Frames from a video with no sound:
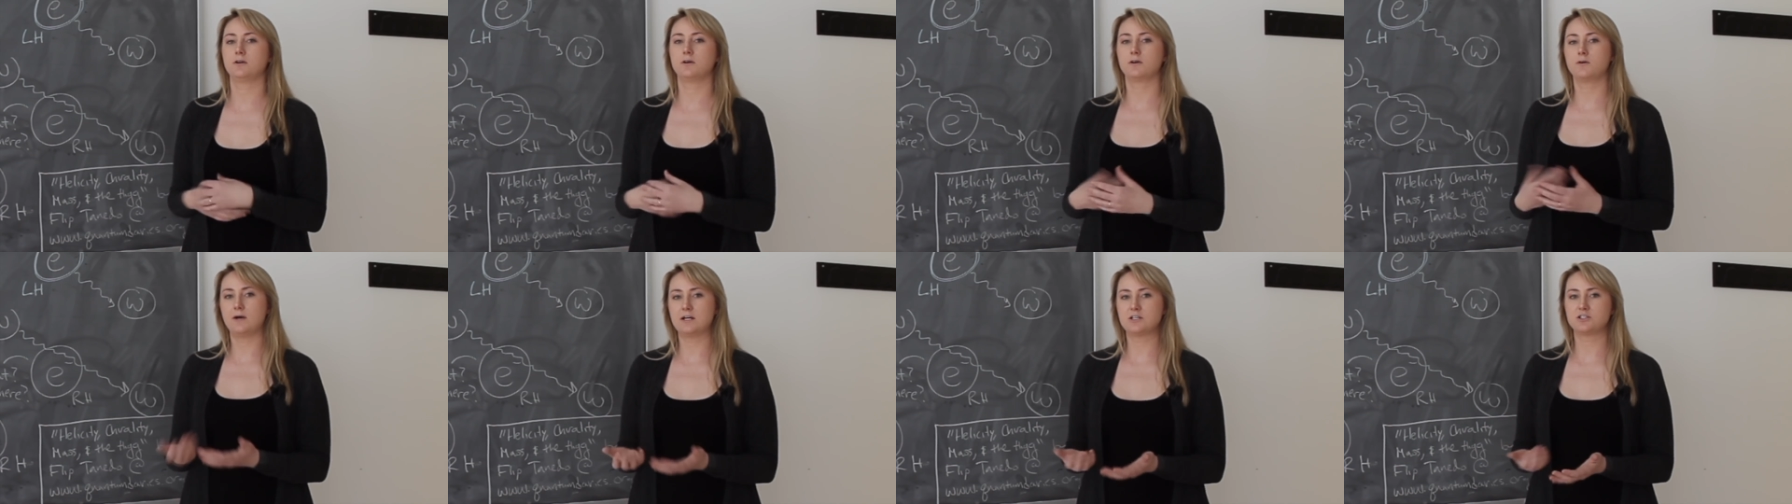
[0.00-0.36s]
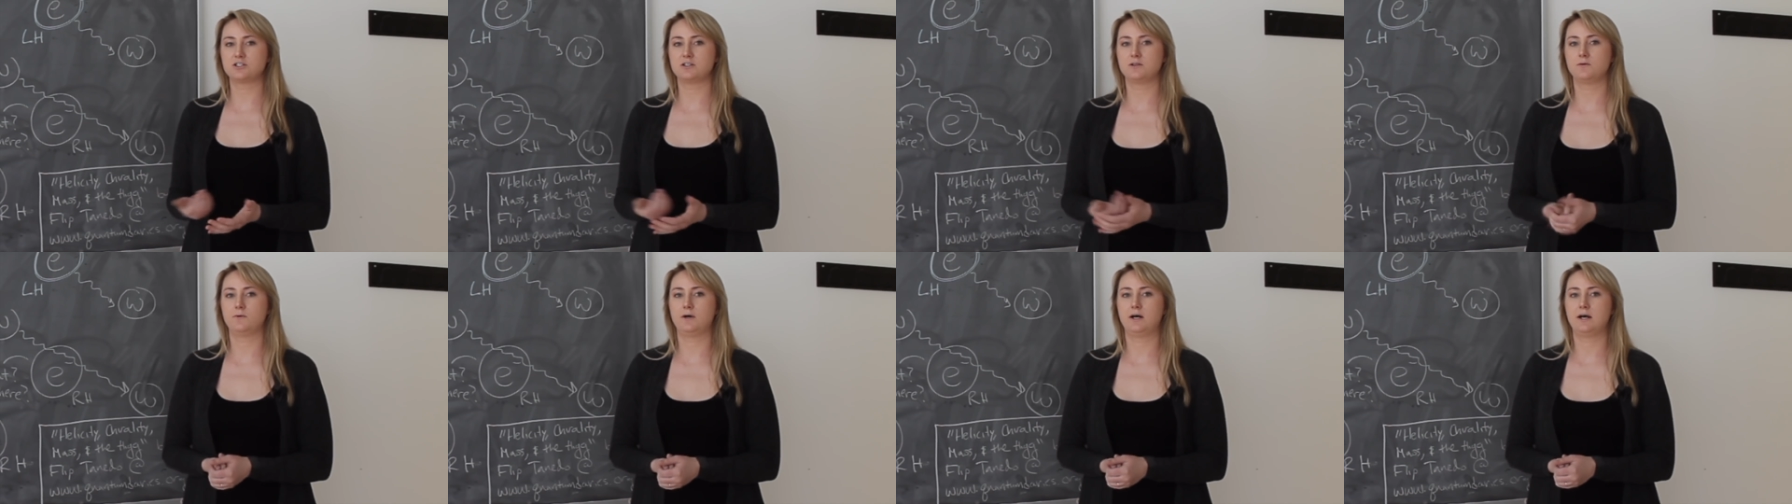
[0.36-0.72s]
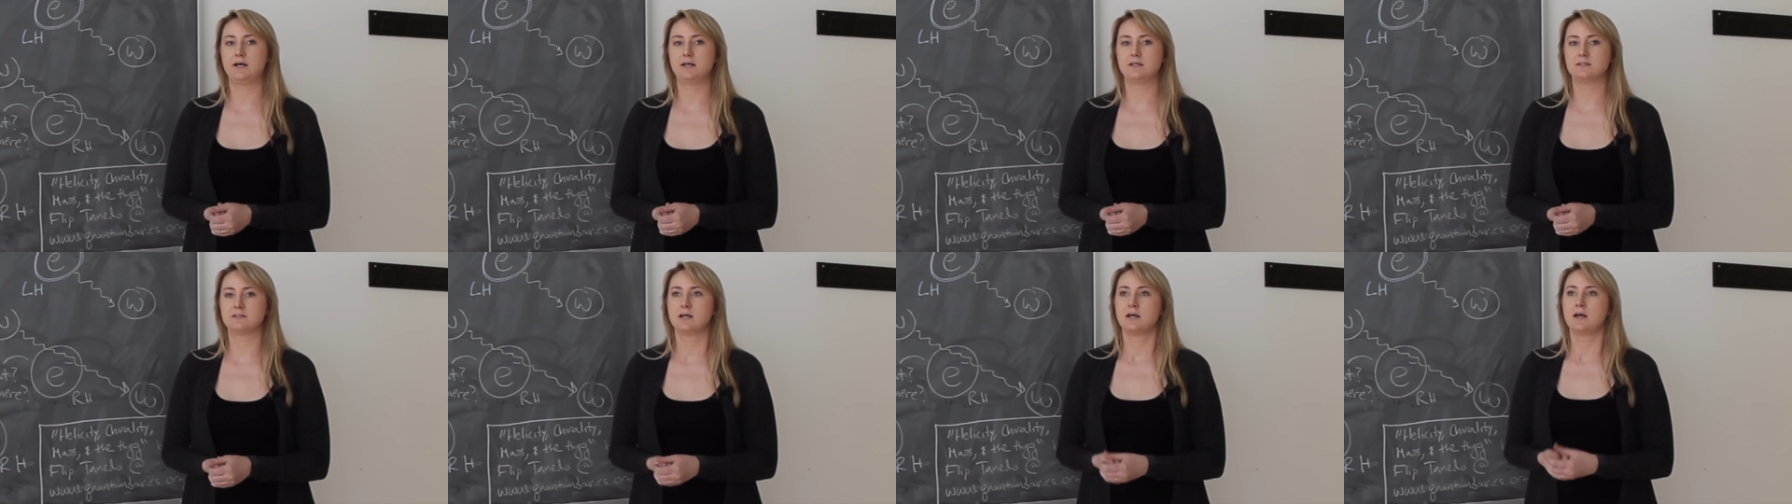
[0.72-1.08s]
your question
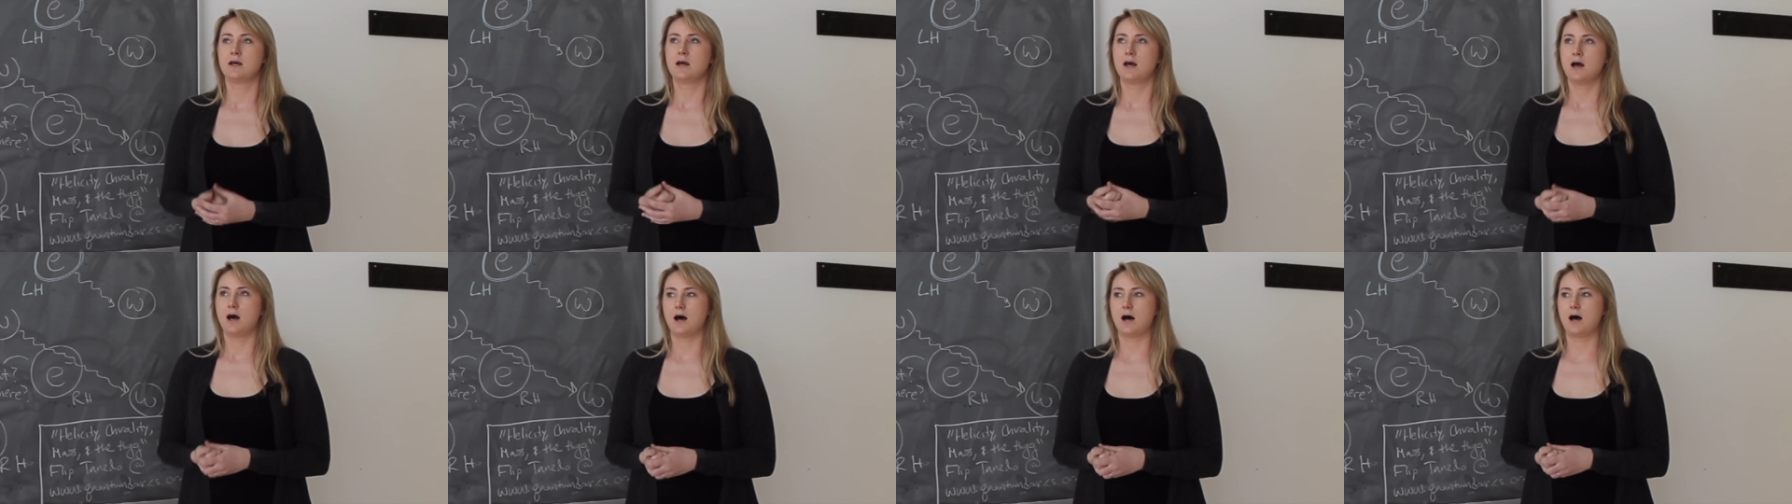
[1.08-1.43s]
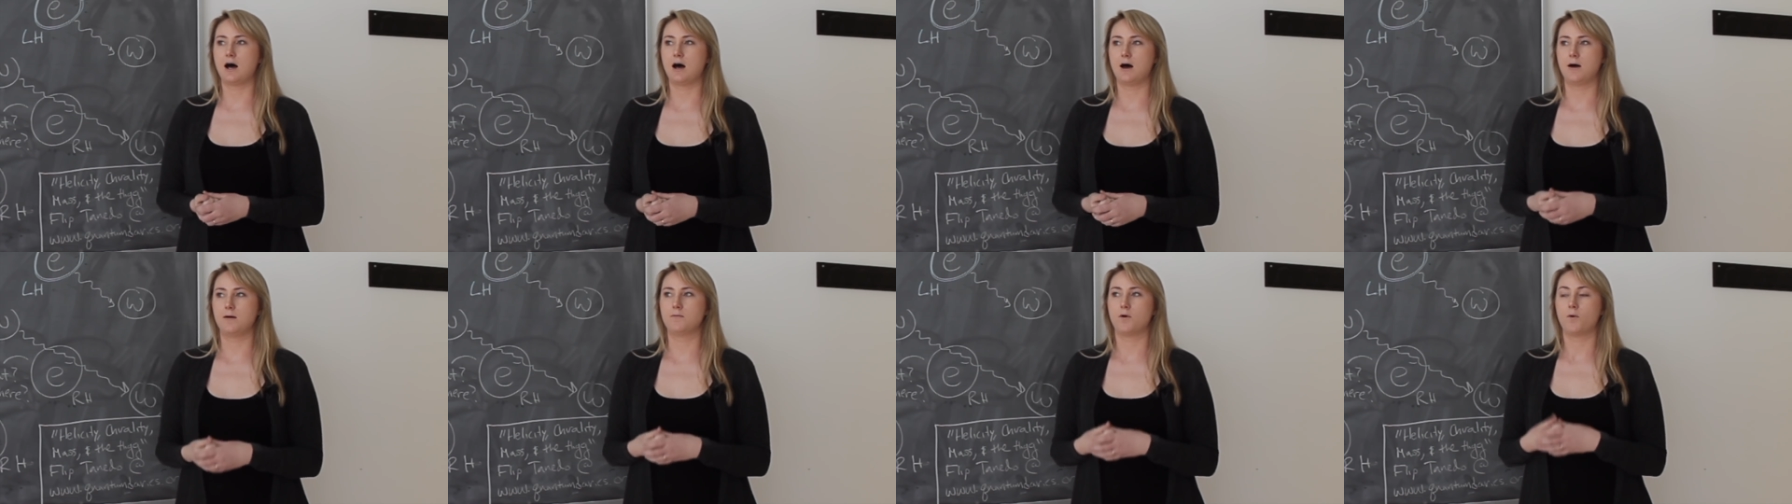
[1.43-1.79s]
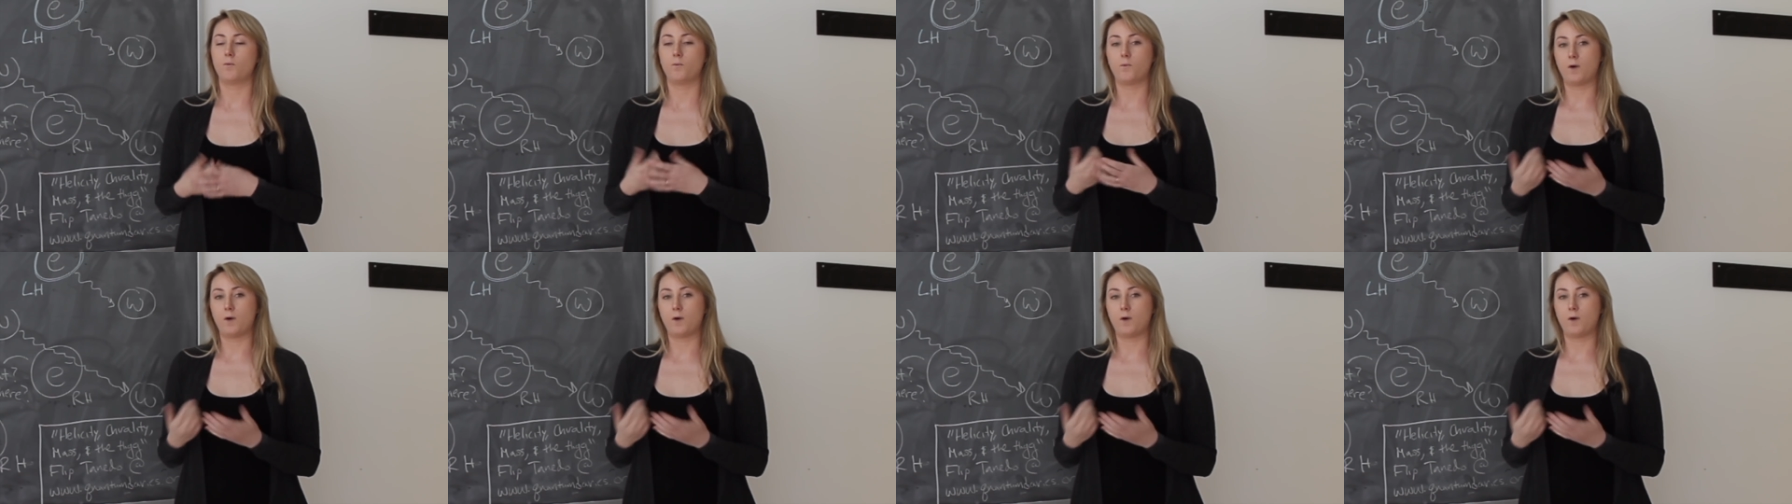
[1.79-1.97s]
was, um,